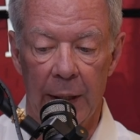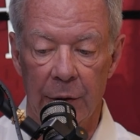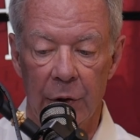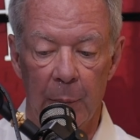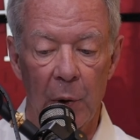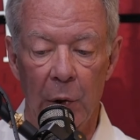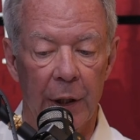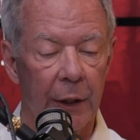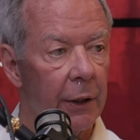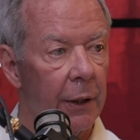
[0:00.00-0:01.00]
hasn't spoken
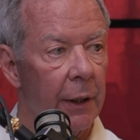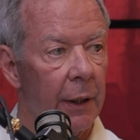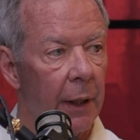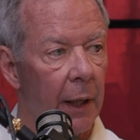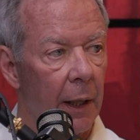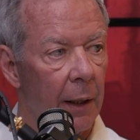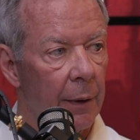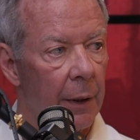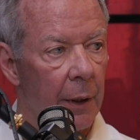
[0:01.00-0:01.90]
it. Yeah. Uh,